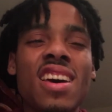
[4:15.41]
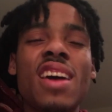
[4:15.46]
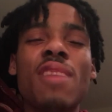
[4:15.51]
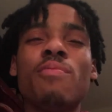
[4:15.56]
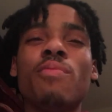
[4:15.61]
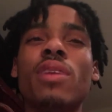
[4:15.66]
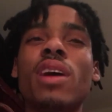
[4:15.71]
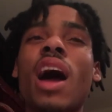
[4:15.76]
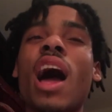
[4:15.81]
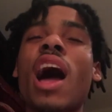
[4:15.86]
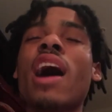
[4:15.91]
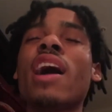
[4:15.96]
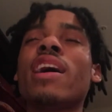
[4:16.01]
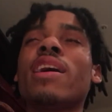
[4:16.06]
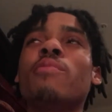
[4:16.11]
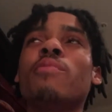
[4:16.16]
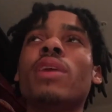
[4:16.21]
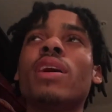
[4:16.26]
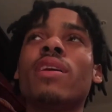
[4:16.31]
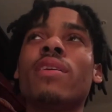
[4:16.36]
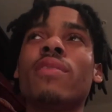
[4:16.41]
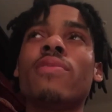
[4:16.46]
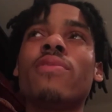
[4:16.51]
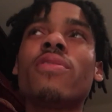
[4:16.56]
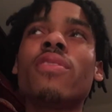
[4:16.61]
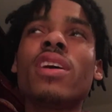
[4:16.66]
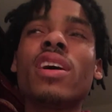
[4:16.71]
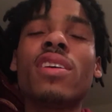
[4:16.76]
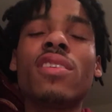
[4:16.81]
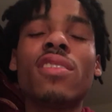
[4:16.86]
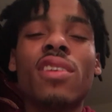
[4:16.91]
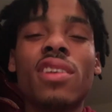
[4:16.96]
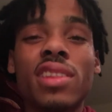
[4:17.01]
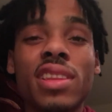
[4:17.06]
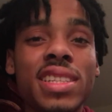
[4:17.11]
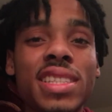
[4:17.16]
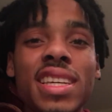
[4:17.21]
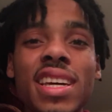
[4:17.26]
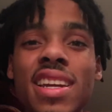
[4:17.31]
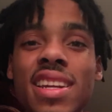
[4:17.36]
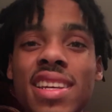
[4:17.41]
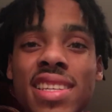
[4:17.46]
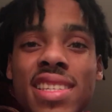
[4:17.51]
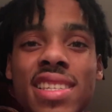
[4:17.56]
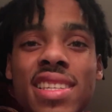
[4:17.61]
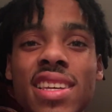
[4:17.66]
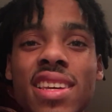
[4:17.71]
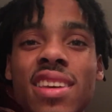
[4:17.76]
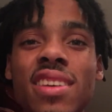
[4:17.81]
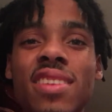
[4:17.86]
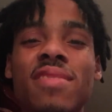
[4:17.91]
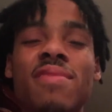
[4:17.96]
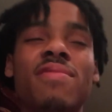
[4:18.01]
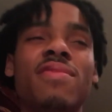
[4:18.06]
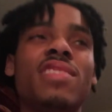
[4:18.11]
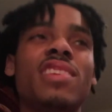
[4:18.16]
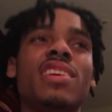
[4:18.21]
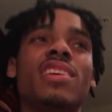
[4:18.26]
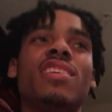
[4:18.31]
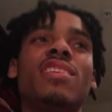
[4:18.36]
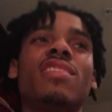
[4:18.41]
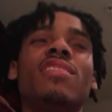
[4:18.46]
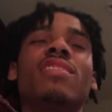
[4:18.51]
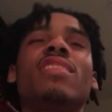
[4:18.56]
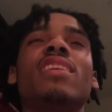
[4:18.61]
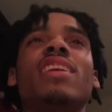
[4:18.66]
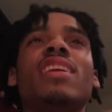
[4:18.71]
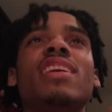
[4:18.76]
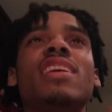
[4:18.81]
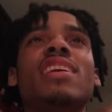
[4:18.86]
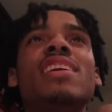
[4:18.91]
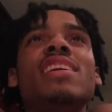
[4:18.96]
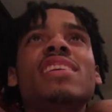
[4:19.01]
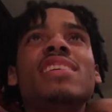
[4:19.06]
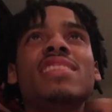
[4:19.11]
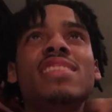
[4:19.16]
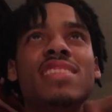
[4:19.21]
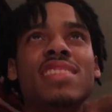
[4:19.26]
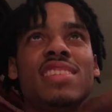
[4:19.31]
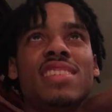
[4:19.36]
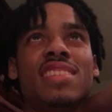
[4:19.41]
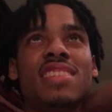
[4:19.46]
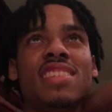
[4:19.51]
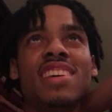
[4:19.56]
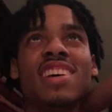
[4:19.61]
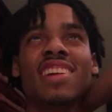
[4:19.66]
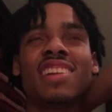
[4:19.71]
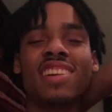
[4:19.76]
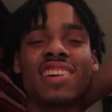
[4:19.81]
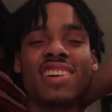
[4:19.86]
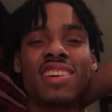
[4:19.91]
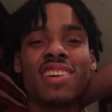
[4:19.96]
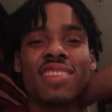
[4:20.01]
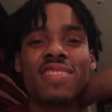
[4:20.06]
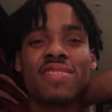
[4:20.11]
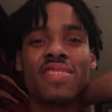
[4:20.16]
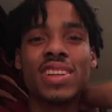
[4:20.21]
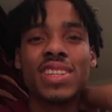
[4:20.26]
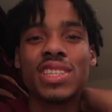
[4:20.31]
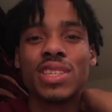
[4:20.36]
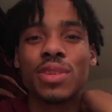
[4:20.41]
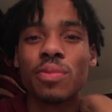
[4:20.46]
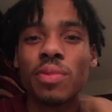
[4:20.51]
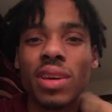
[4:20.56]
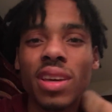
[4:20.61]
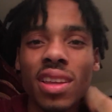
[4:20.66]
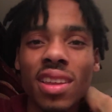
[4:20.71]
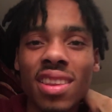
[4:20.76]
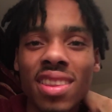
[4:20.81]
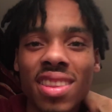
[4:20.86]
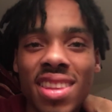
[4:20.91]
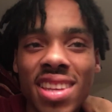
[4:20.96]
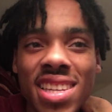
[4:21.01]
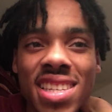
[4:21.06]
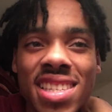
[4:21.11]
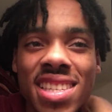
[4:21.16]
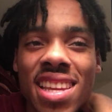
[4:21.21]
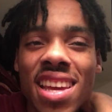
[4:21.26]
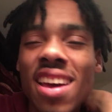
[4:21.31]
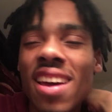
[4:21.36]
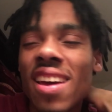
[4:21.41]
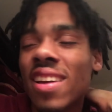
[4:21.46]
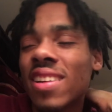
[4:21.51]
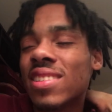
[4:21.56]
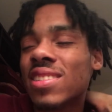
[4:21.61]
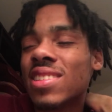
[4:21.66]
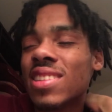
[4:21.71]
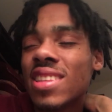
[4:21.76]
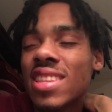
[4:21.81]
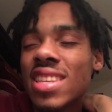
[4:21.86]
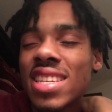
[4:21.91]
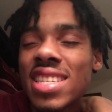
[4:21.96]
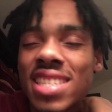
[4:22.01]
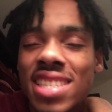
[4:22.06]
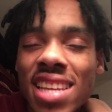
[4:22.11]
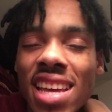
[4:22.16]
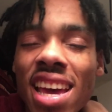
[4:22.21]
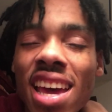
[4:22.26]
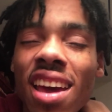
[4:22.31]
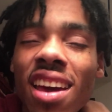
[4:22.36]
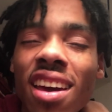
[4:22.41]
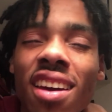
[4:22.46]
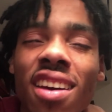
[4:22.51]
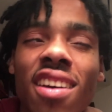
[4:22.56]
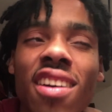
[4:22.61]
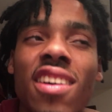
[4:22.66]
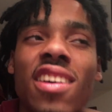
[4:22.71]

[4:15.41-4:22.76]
but I had met a friend on the tennis team, you know, and he's still a good friend to me this day, to this day,